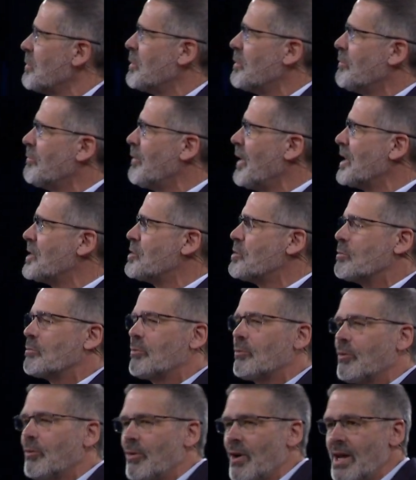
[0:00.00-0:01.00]
it would affect your
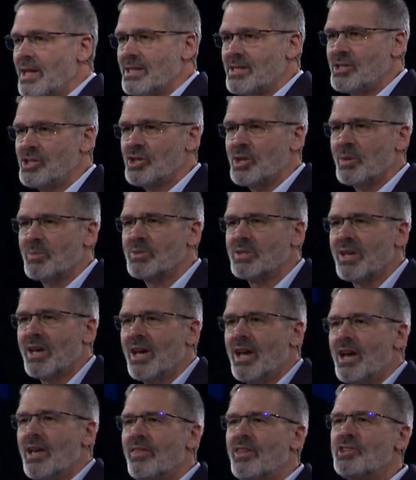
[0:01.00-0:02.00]
friendships,
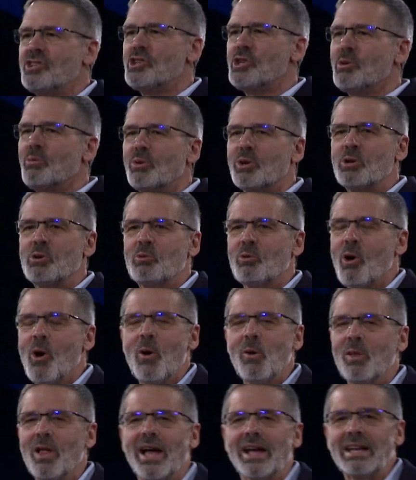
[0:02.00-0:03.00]
that you would
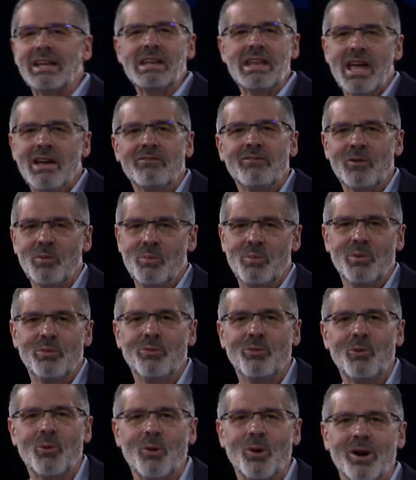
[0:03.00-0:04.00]
grow like never
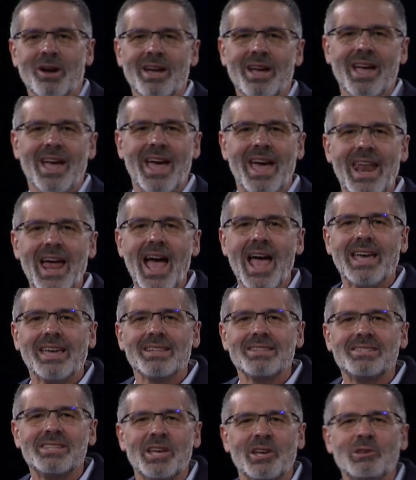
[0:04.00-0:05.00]
before. And I
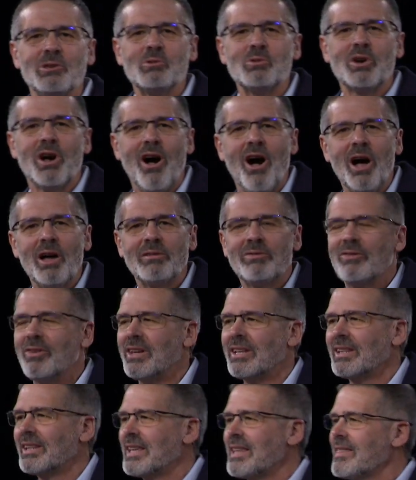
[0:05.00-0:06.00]
can tell you
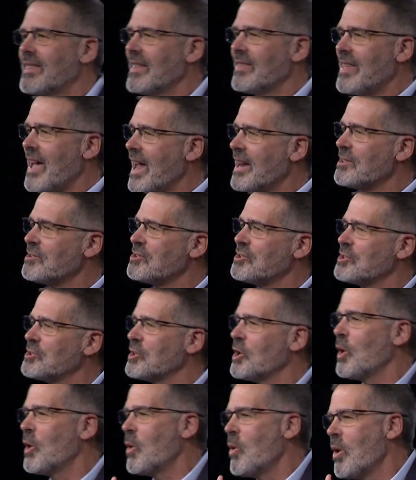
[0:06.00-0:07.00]
confidently that that is
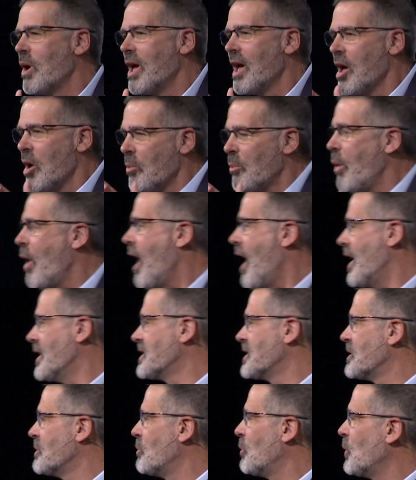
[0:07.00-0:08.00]
so
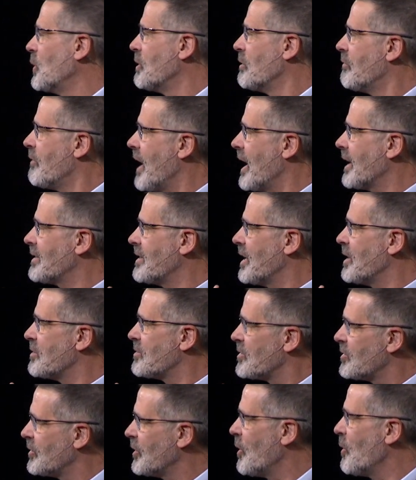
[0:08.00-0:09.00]
possible. In fact, that is
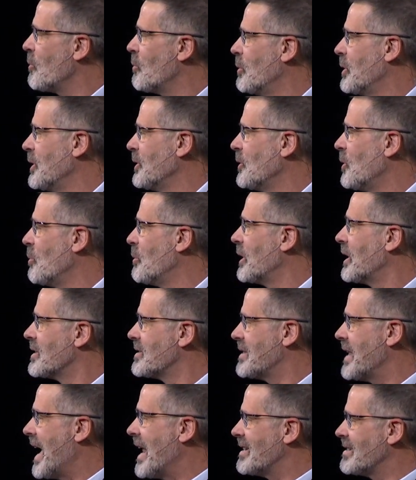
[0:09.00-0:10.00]
so real
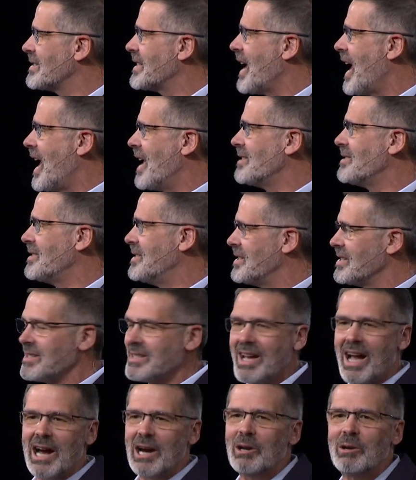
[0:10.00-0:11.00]
because that is God's
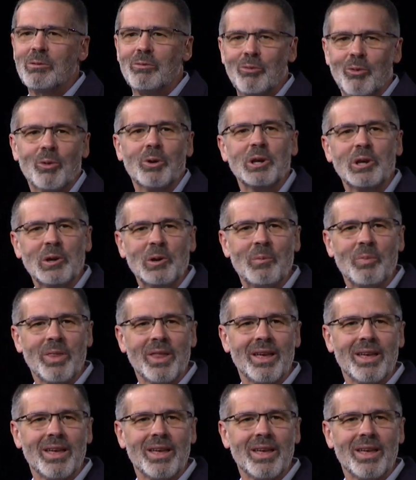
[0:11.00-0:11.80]
desire for you.